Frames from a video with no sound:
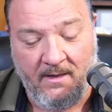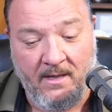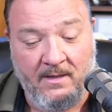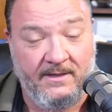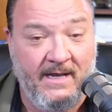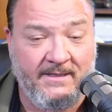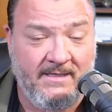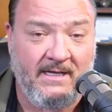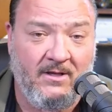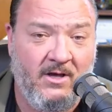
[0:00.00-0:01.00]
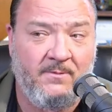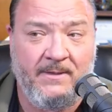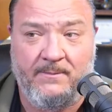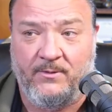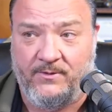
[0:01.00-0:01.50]
The next thing a lot of
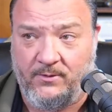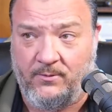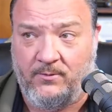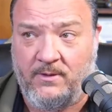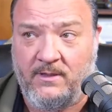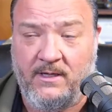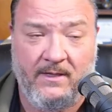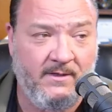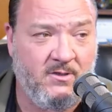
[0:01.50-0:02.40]
people do, and this